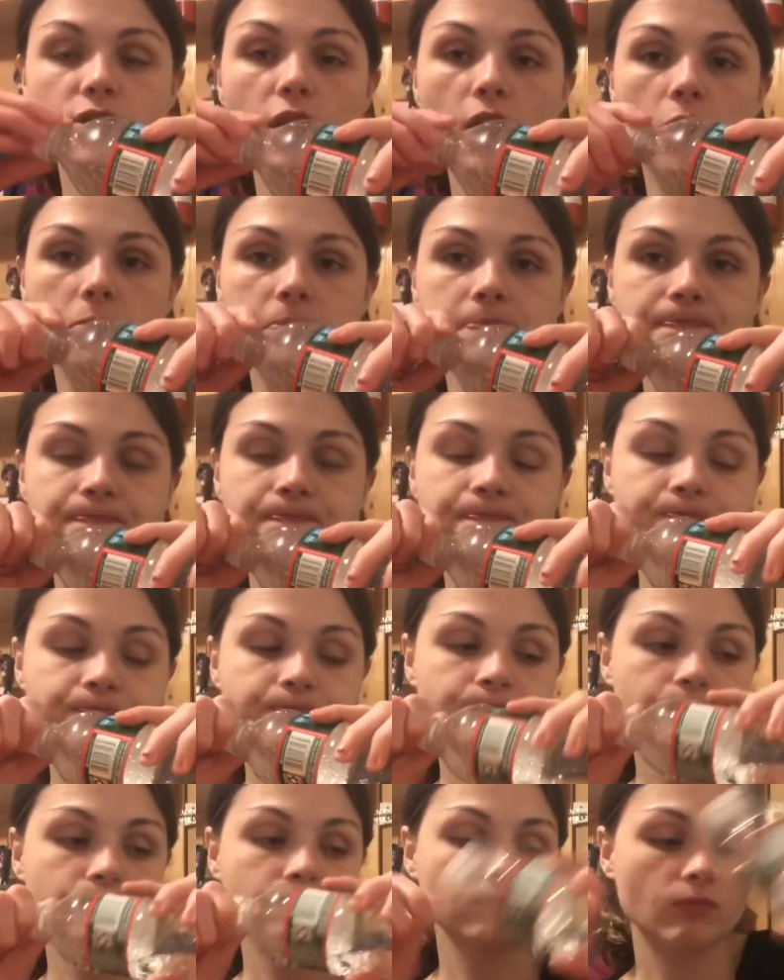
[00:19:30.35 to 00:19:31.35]
so
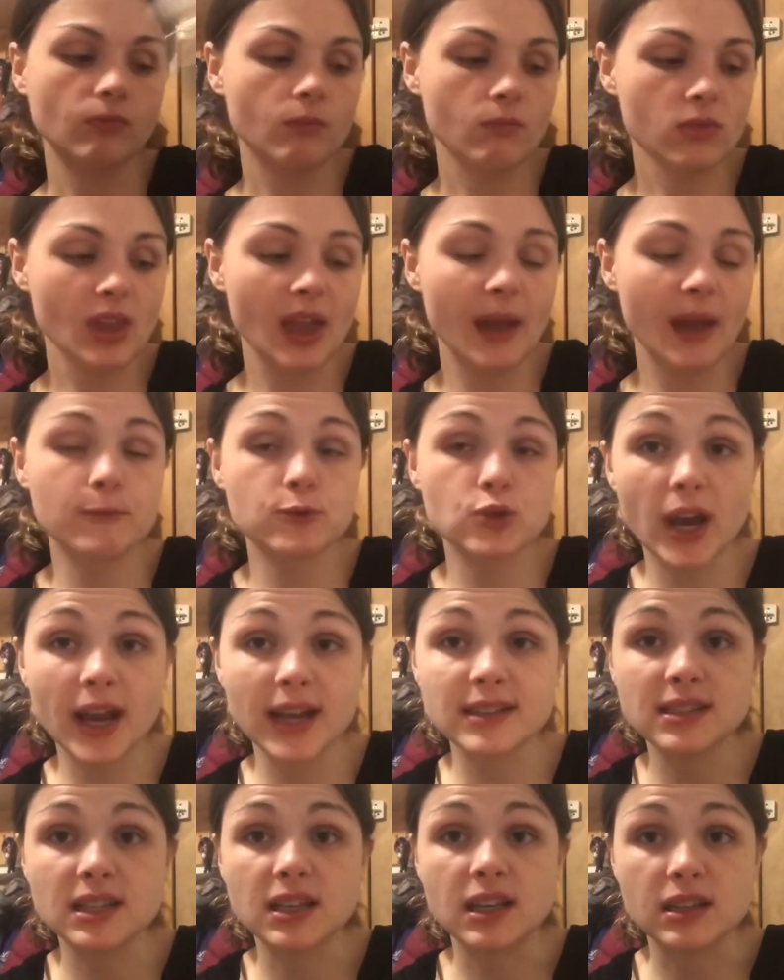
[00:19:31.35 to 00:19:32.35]
I'm
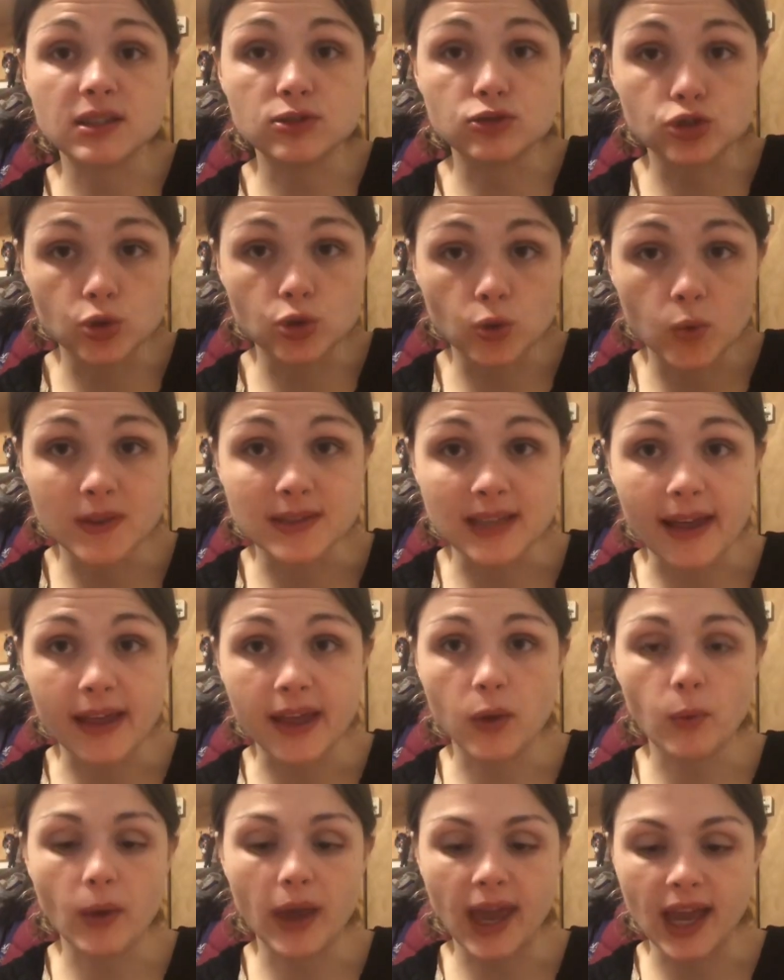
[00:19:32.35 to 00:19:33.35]
trying to do
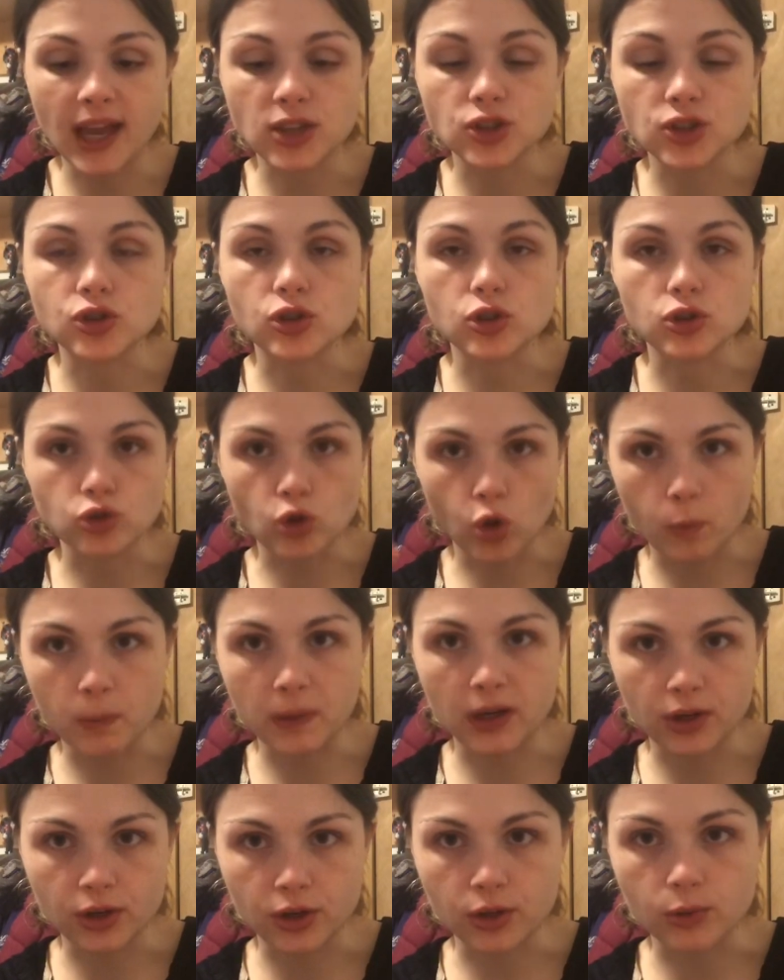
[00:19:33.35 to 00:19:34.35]
exactly what Angel told
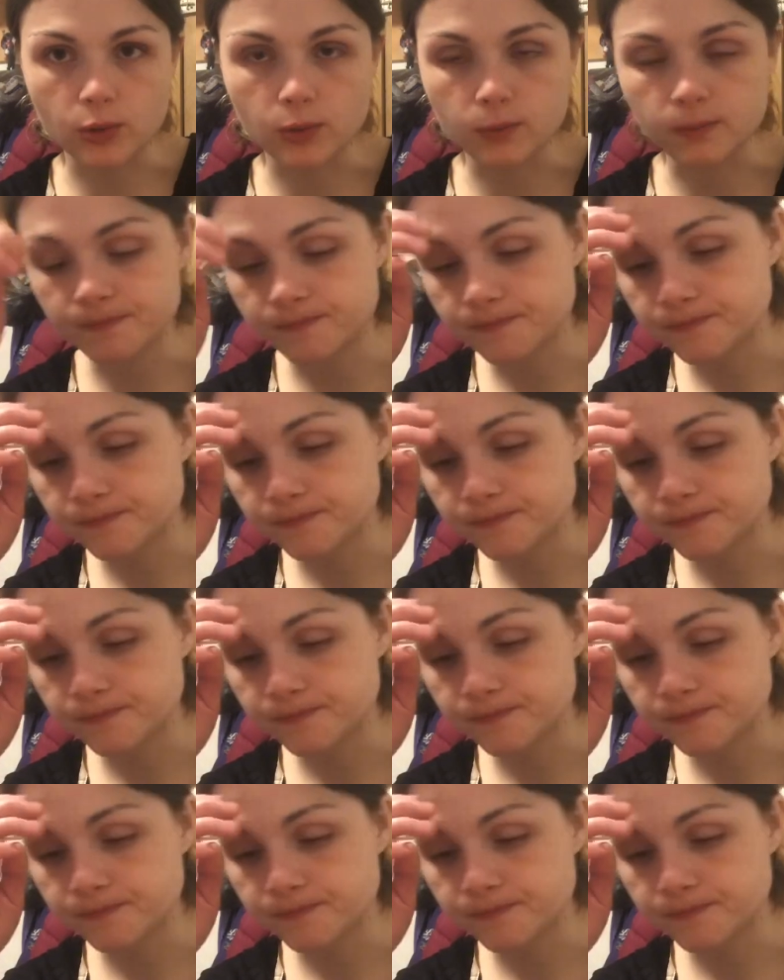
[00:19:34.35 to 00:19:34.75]
me to do.